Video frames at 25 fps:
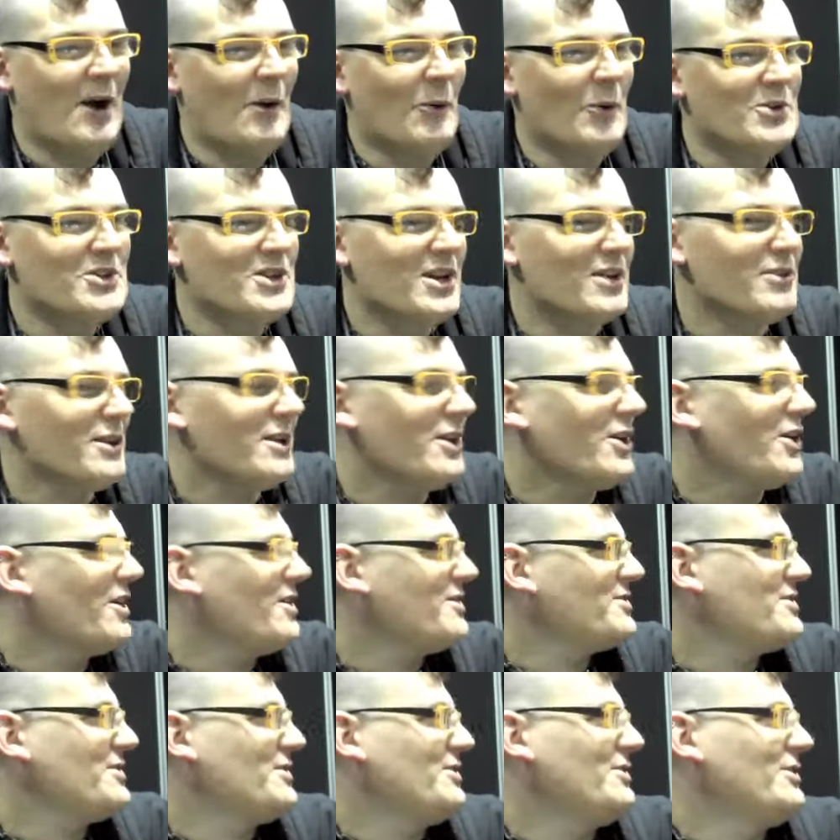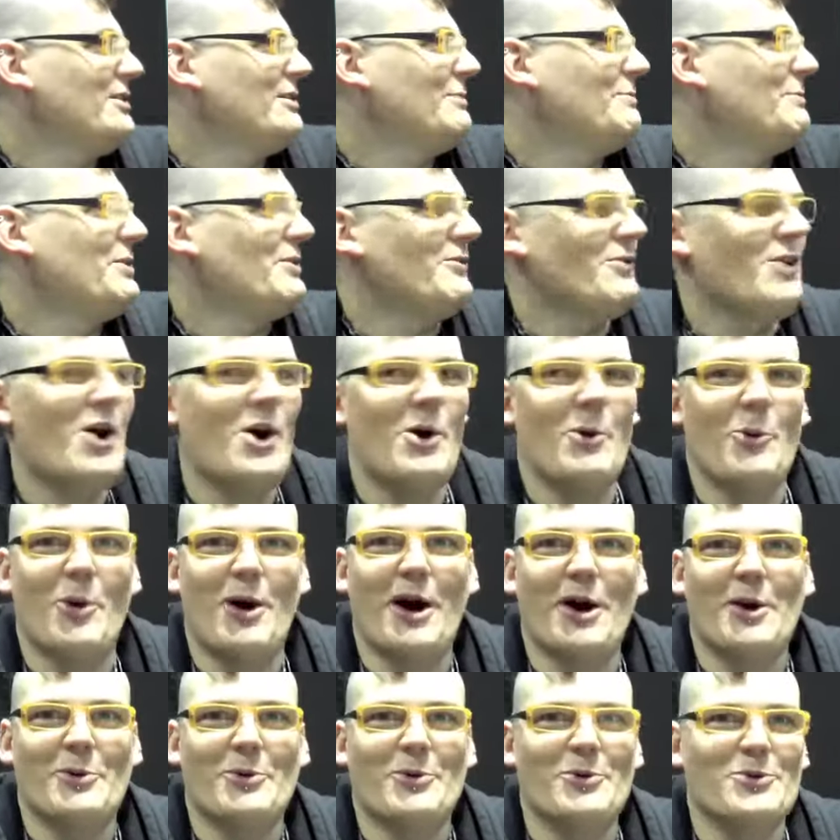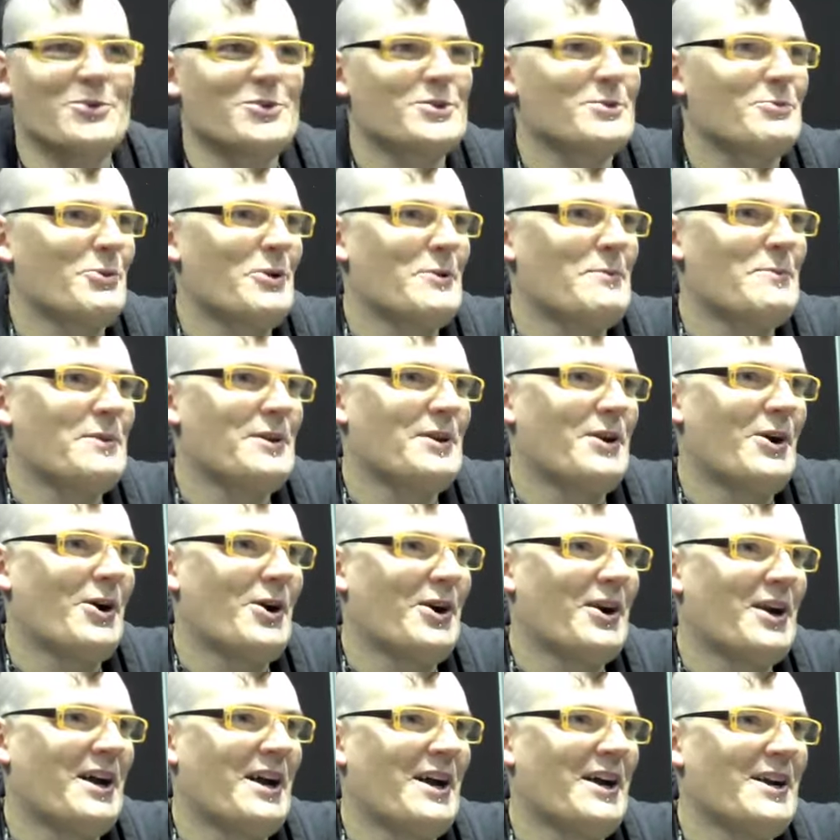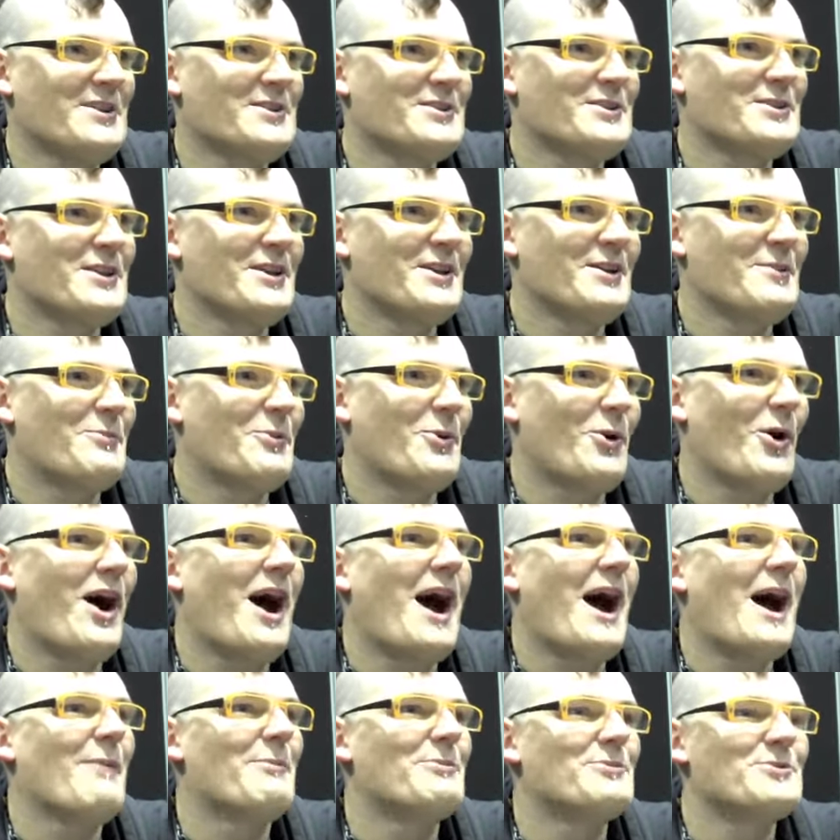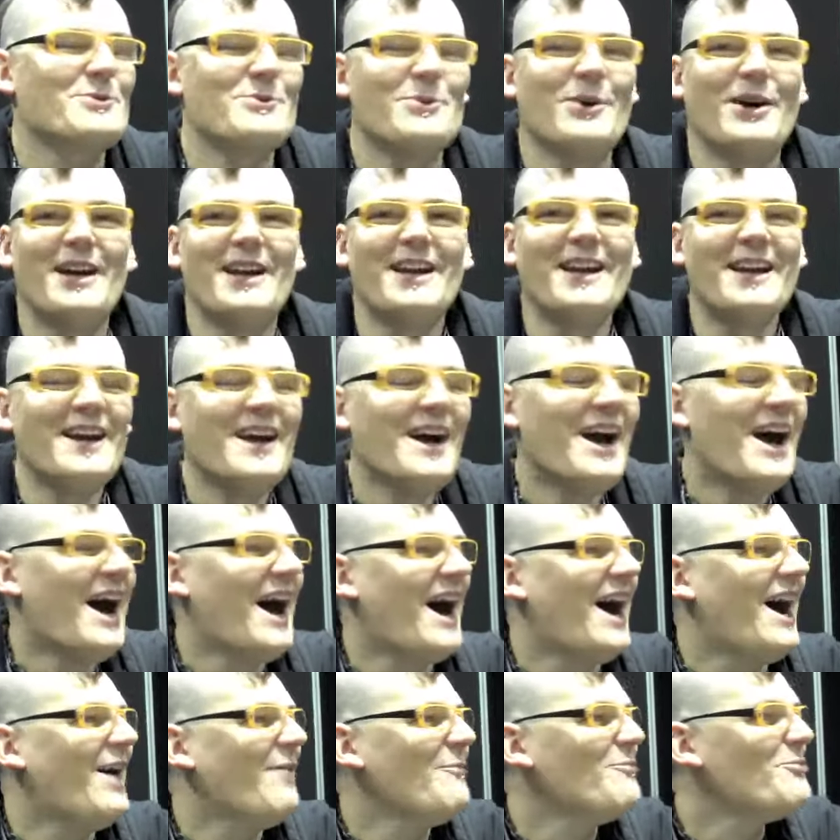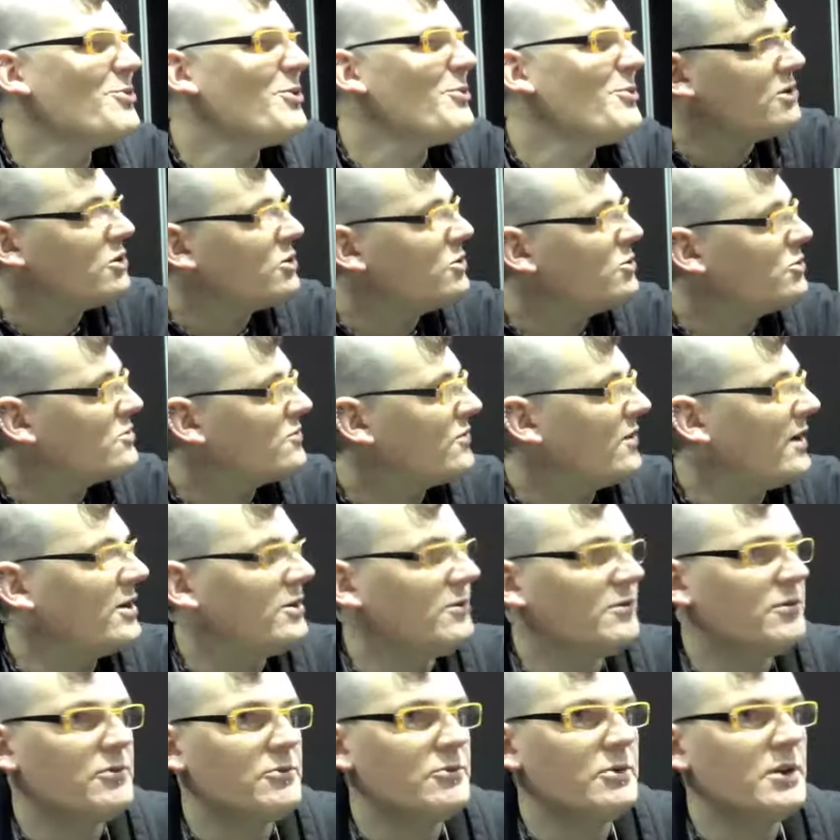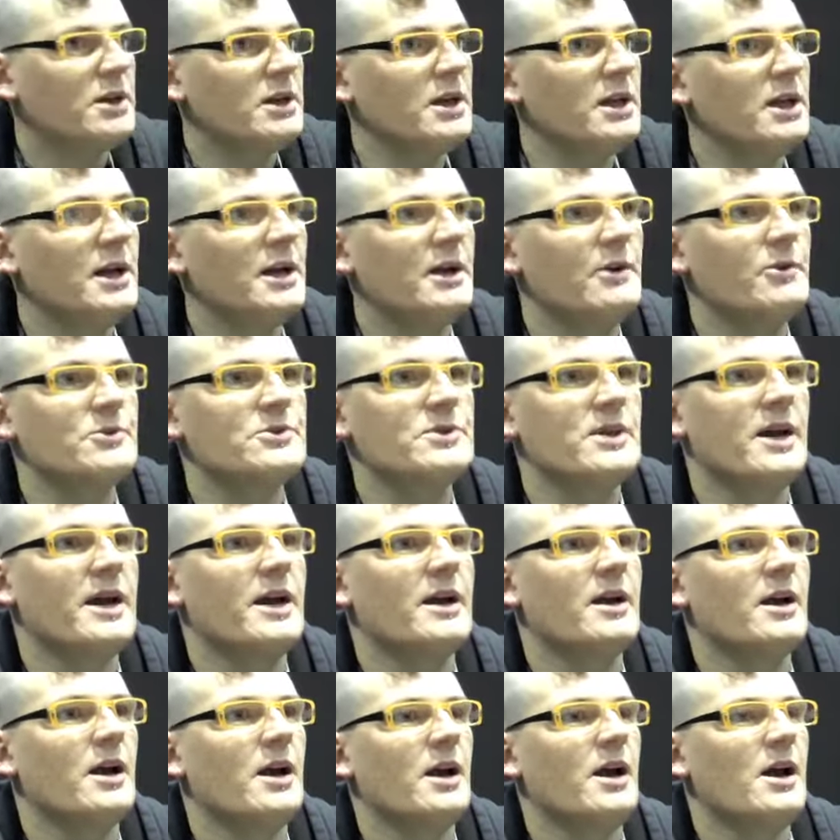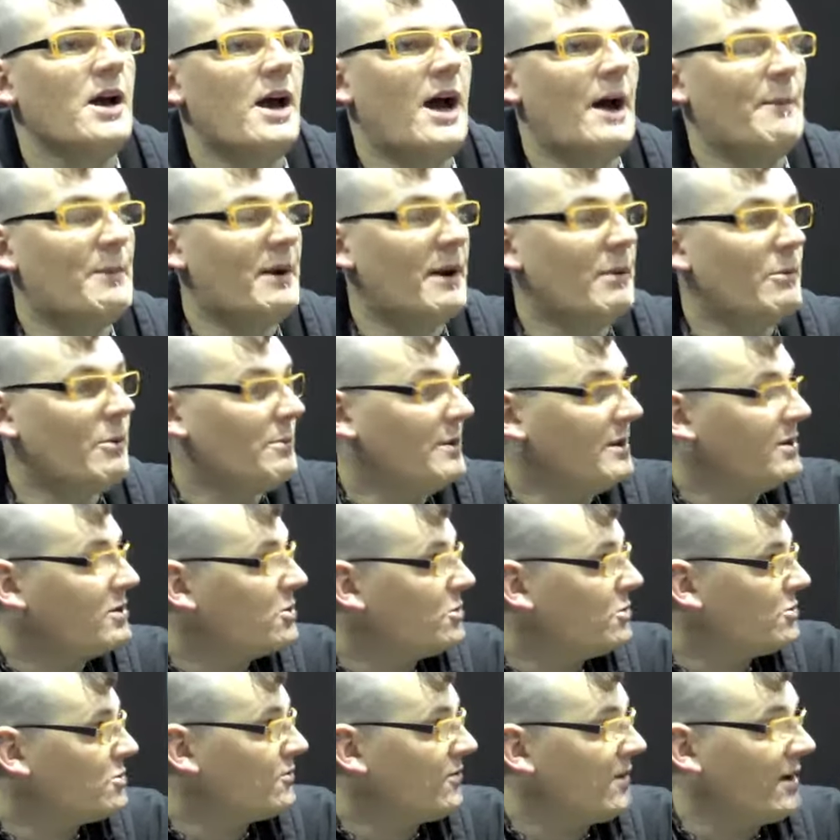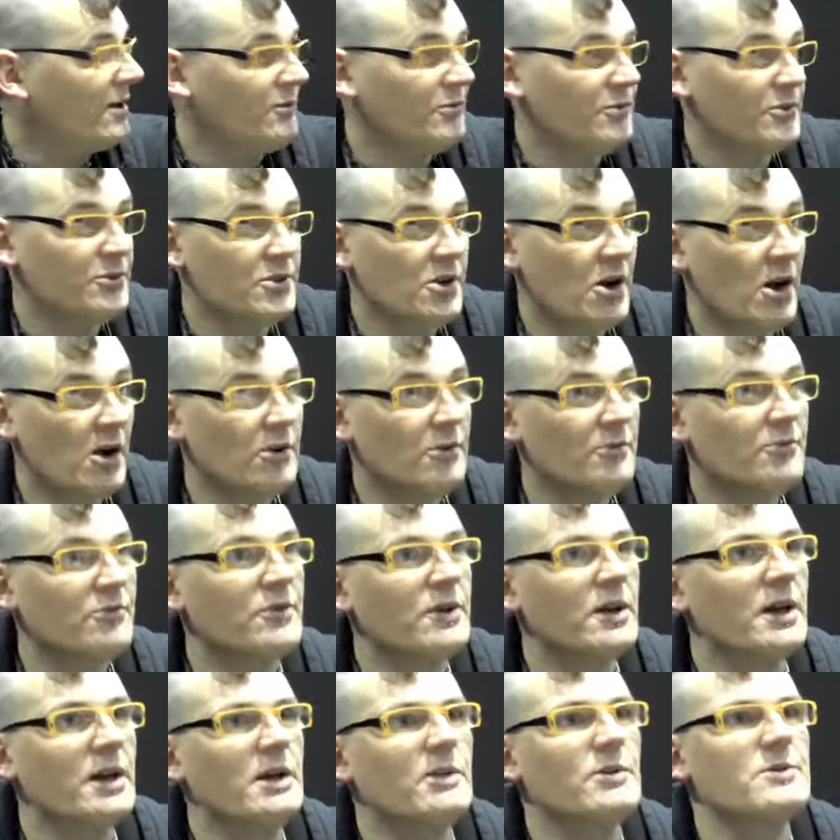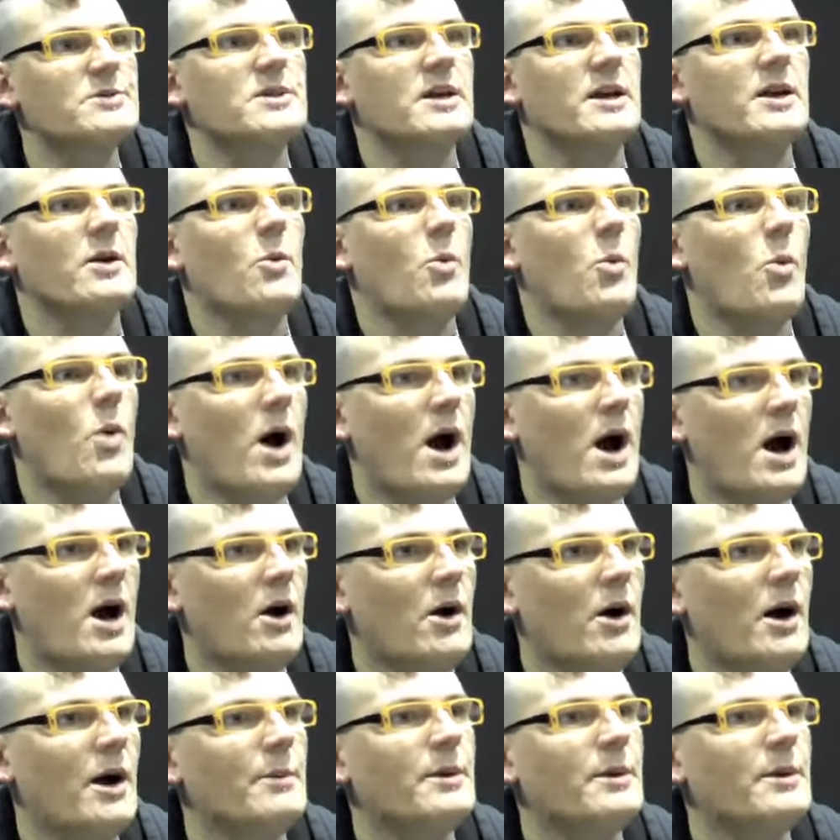which I think got us in a little bit of hot water with the Sprint PR guys, perhaps. But I'm huge fan of 3D, and I was like, but I'm a big huge fan of photography, and I was like, wow.